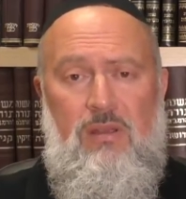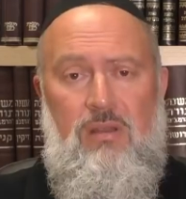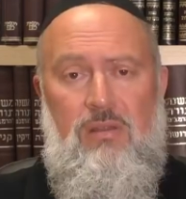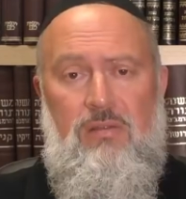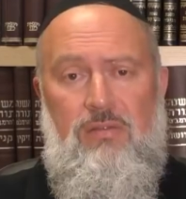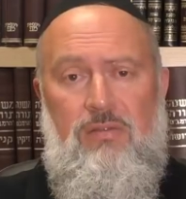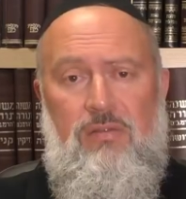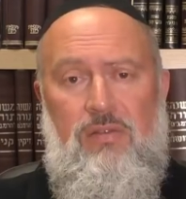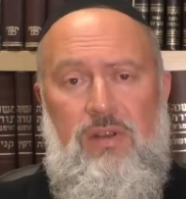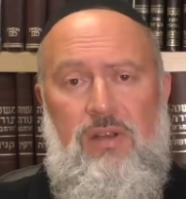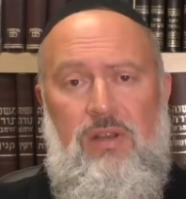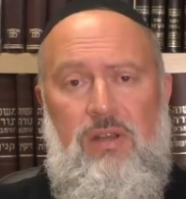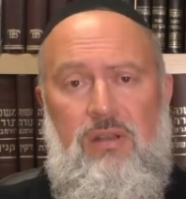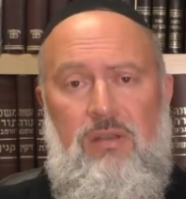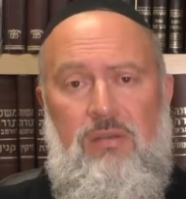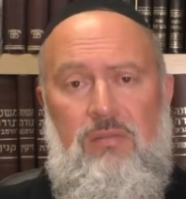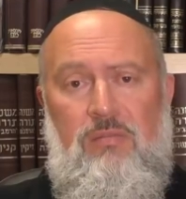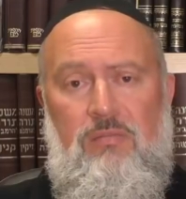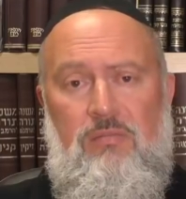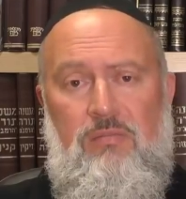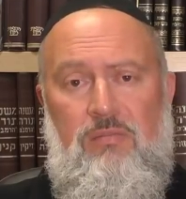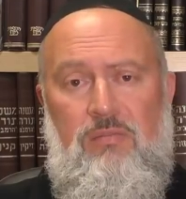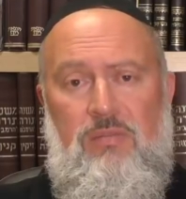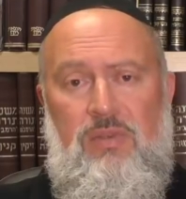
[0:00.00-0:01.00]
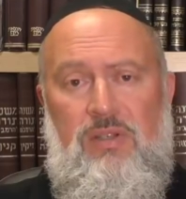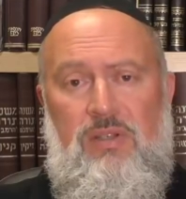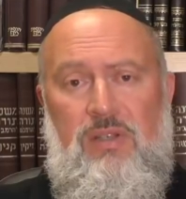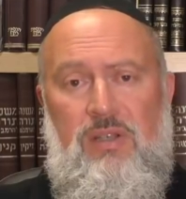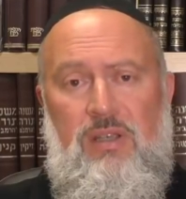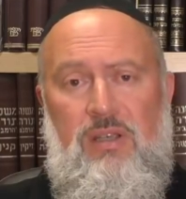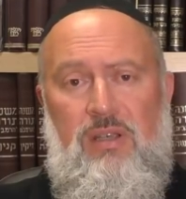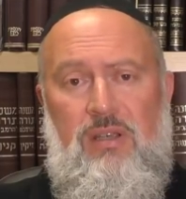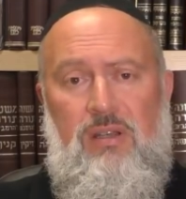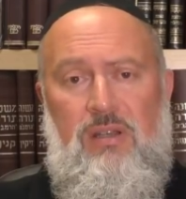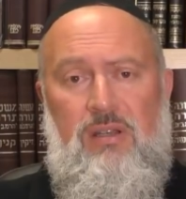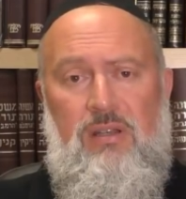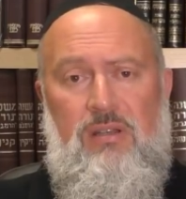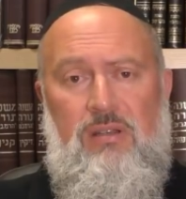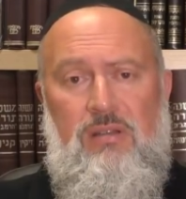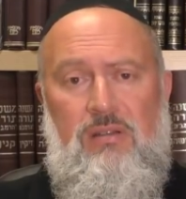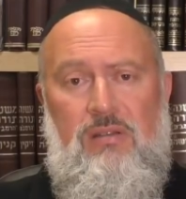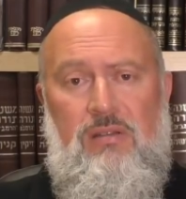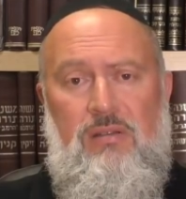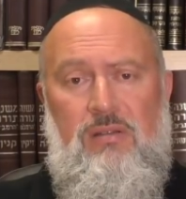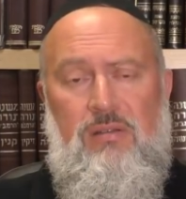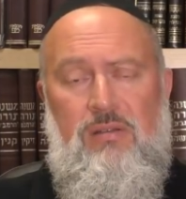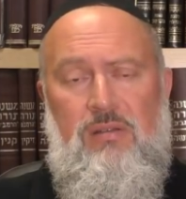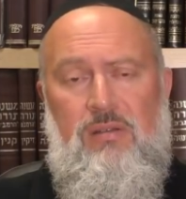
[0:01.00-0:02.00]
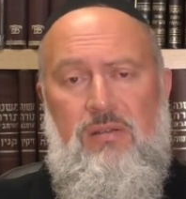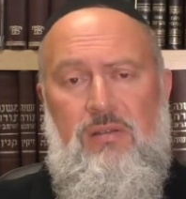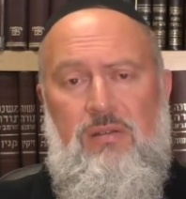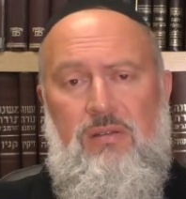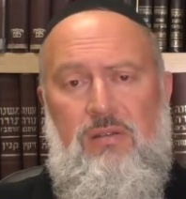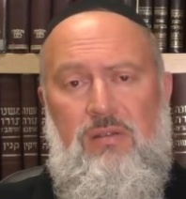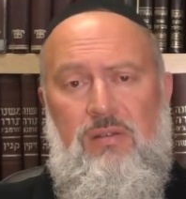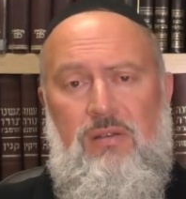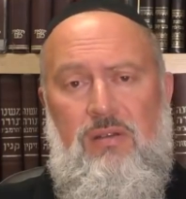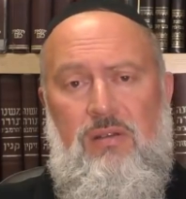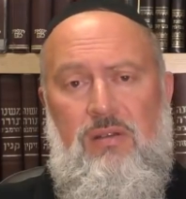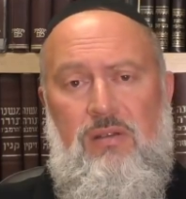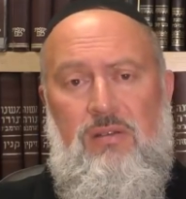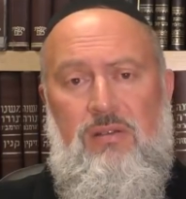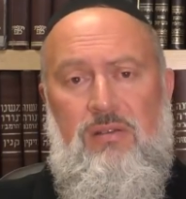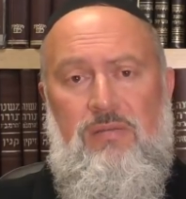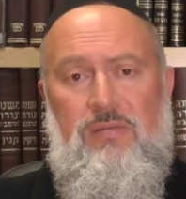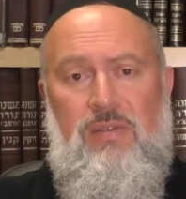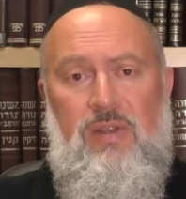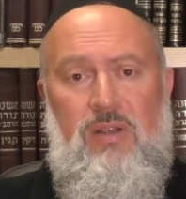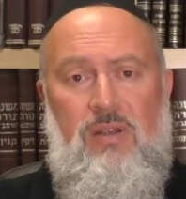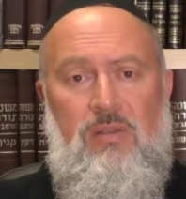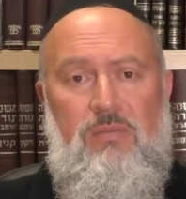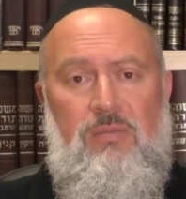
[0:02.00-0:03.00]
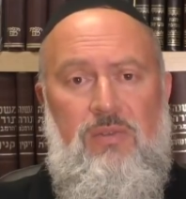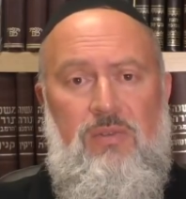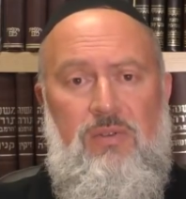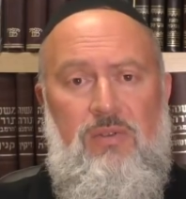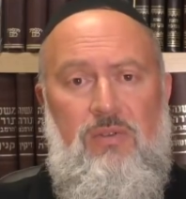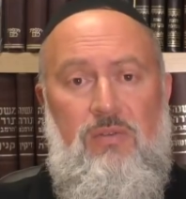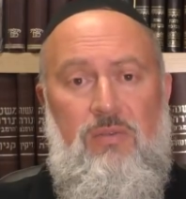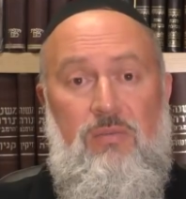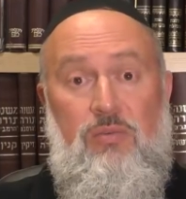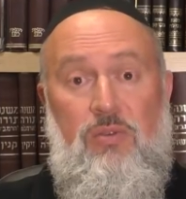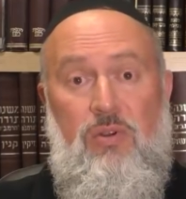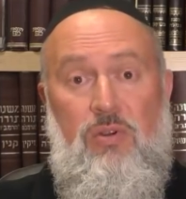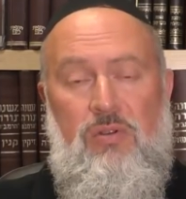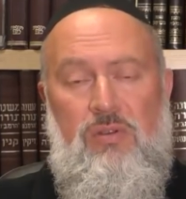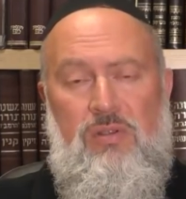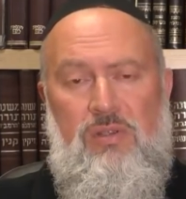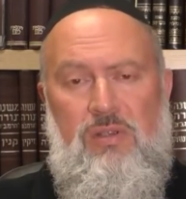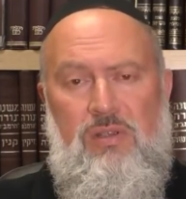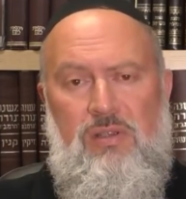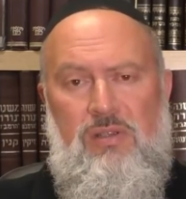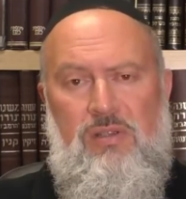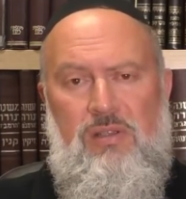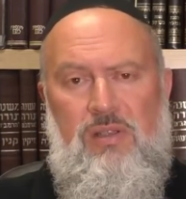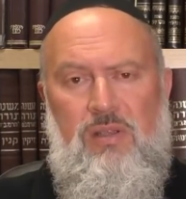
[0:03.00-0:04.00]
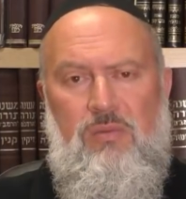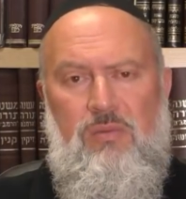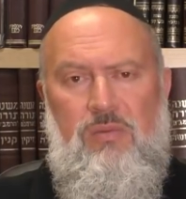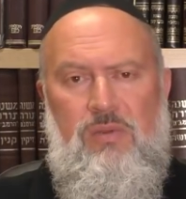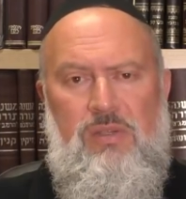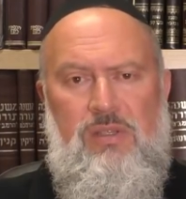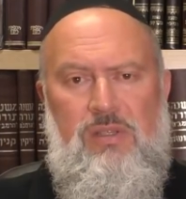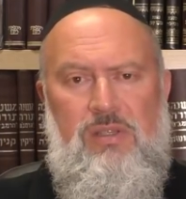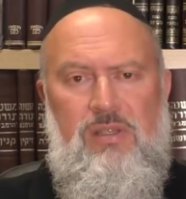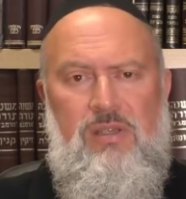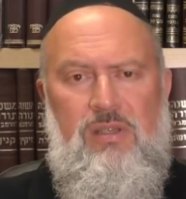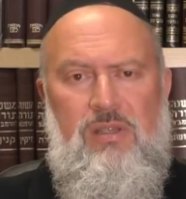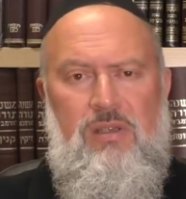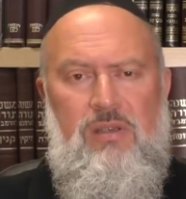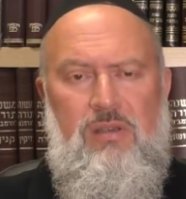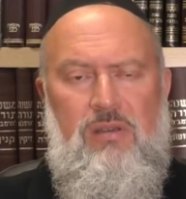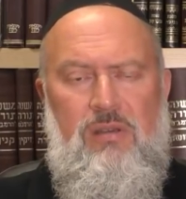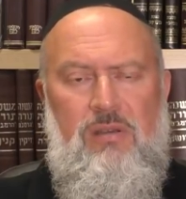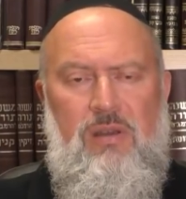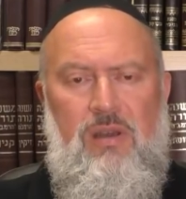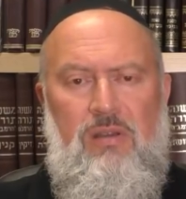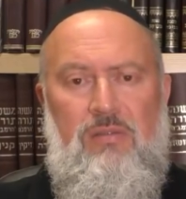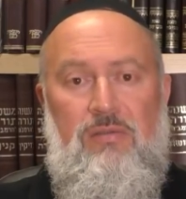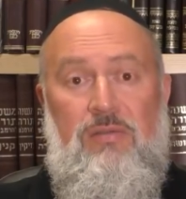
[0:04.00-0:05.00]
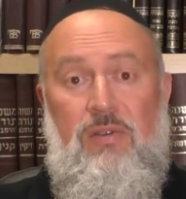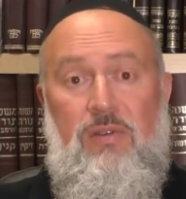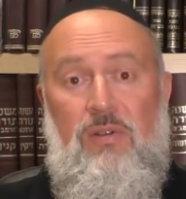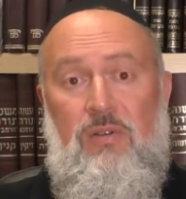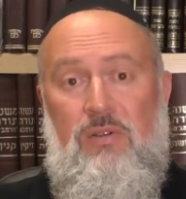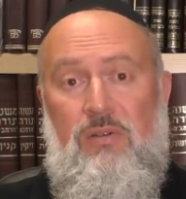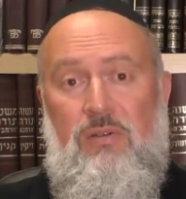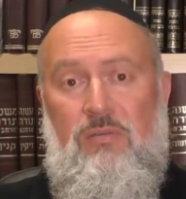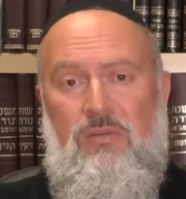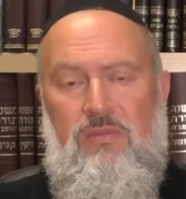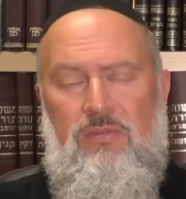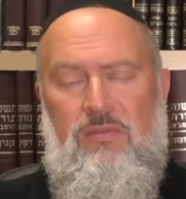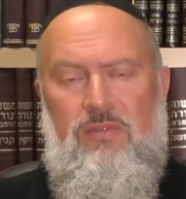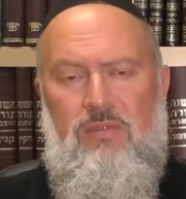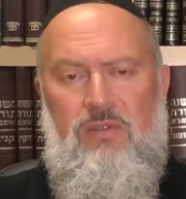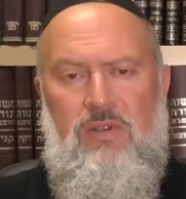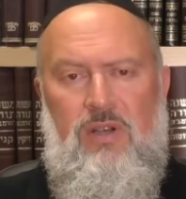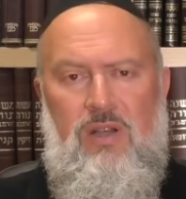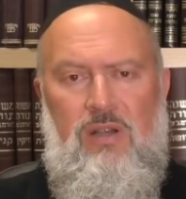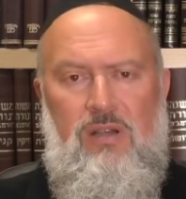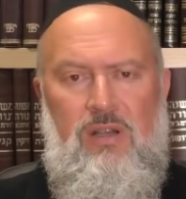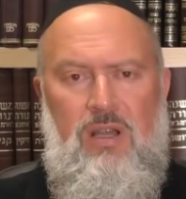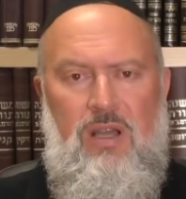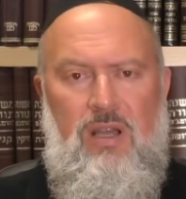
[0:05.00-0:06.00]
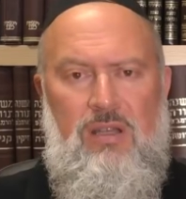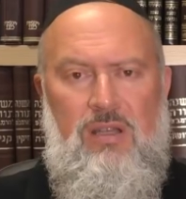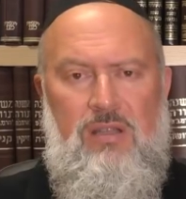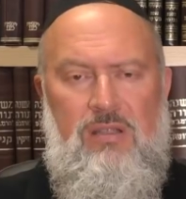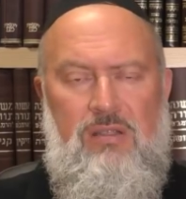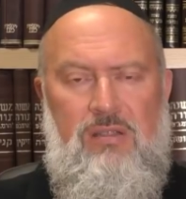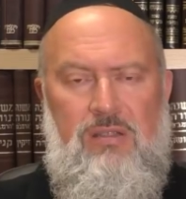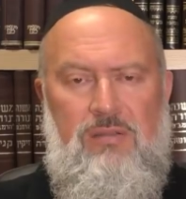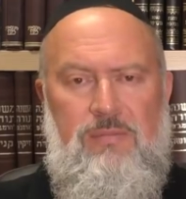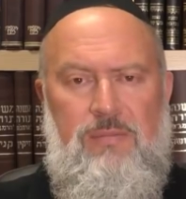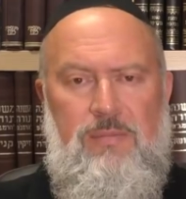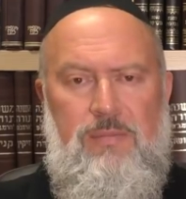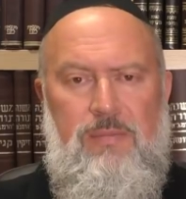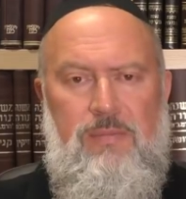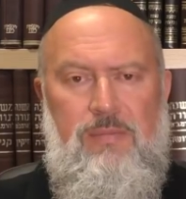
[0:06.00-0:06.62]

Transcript: for any particular development or process that we see unfolding before our eyes.